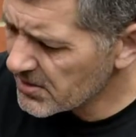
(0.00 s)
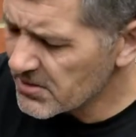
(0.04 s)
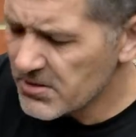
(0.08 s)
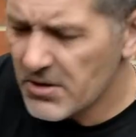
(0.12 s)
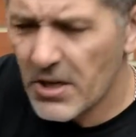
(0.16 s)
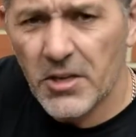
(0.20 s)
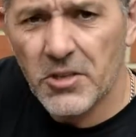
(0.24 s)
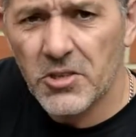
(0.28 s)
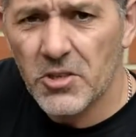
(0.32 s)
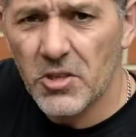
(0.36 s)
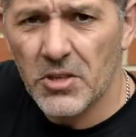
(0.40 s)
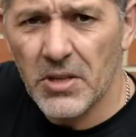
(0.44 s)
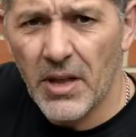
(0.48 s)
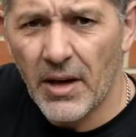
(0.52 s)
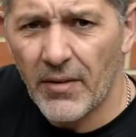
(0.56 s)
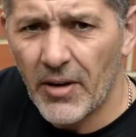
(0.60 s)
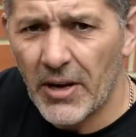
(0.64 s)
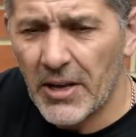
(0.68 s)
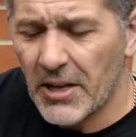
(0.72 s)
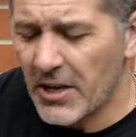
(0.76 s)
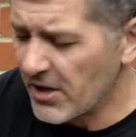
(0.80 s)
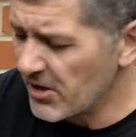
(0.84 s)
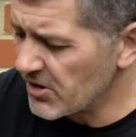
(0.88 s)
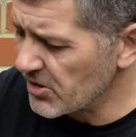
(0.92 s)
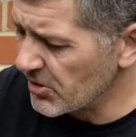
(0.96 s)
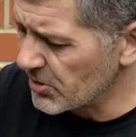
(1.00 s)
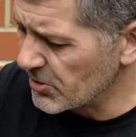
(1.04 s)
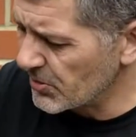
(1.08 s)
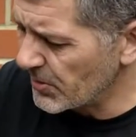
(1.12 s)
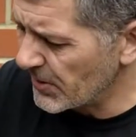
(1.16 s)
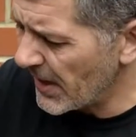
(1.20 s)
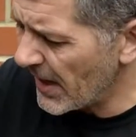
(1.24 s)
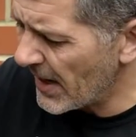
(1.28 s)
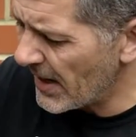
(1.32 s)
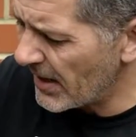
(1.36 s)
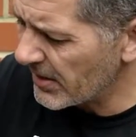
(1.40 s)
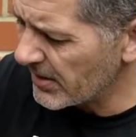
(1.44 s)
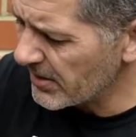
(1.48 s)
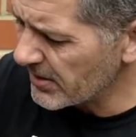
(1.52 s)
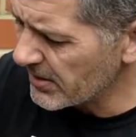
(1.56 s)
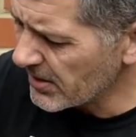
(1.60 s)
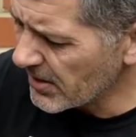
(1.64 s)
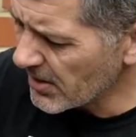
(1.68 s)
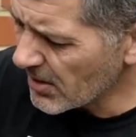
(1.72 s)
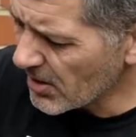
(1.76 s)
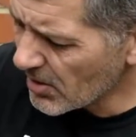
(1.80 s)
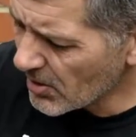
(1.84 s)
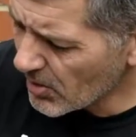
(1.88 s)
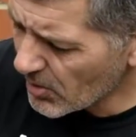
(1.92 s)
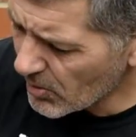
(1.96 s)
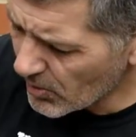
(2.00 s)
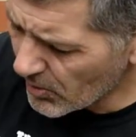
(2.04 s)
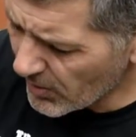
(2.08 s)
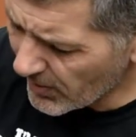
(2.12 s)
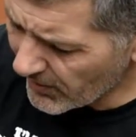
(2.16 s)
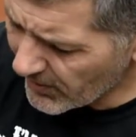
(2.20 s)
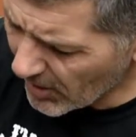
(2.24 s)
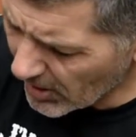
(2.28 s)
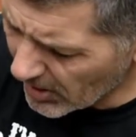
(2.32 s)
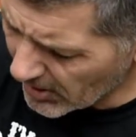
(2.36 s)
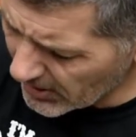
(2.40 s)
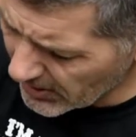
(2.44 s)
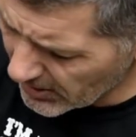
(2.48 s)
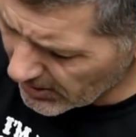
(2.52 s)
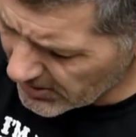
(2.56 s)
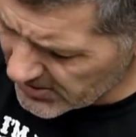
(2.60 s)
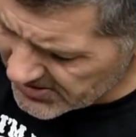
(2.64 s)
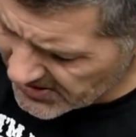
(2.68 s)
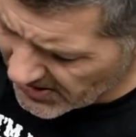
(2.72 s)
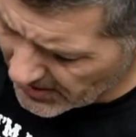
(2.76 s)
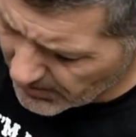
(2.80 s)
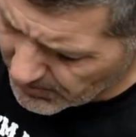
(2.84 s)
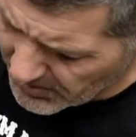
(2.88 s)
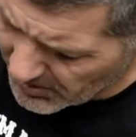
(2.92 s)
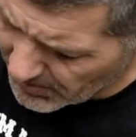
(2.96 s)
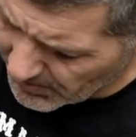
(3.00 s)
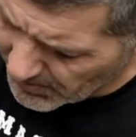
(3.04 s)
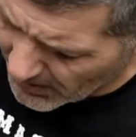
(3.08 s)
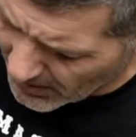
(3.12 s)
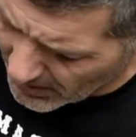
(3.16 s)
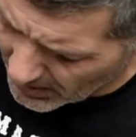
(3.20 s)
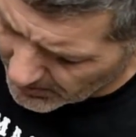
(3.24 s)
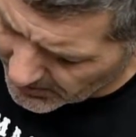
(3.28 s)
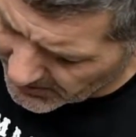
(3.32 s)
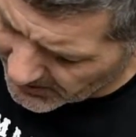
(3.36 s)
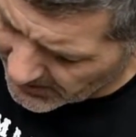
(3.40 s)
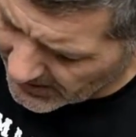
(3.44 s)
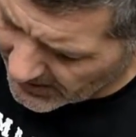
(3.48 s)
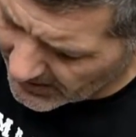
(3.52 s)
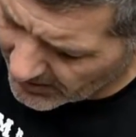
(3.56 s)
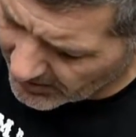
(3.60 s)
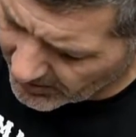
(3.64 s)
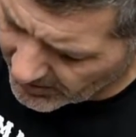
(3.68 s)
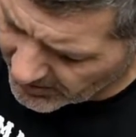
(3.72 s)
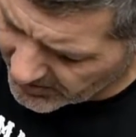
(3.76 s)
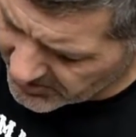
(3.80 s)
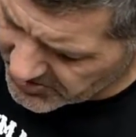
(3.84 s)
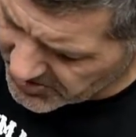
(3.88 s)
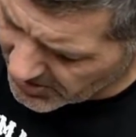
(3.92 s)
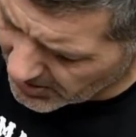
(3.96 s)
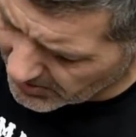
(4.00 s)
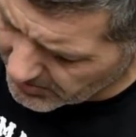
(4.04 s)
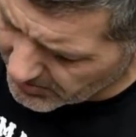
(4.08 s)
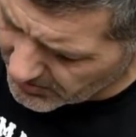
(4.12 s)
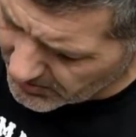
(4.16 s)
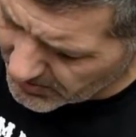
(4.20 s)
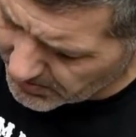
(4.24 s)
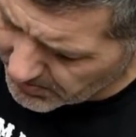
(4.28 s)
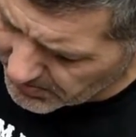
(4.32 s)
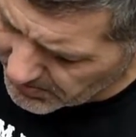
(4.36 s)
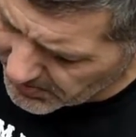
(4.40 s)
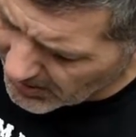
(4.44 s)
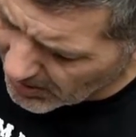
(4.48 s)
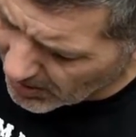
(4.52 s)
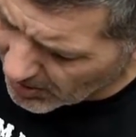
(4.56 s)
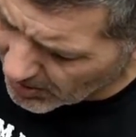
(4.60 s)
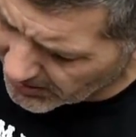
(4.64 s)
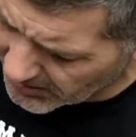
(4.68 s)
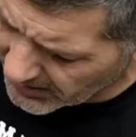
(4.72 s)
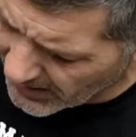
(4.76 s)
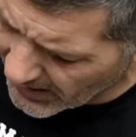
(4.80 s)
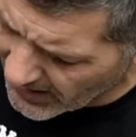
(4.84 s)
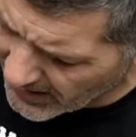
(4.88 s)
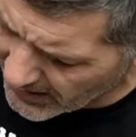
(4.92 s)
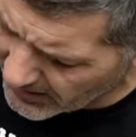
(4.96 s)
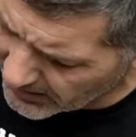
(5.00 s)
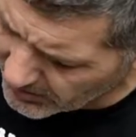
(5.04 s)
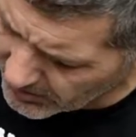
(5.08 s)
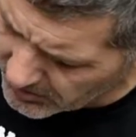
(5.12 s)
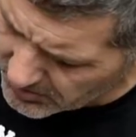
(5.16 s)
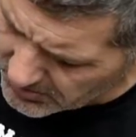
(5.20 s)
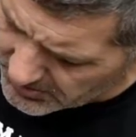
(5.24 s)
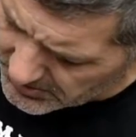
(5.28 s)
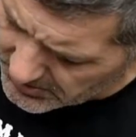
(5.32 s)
They shouldn't have any issues with that. We've got a little zip compartment here at the top behind the handle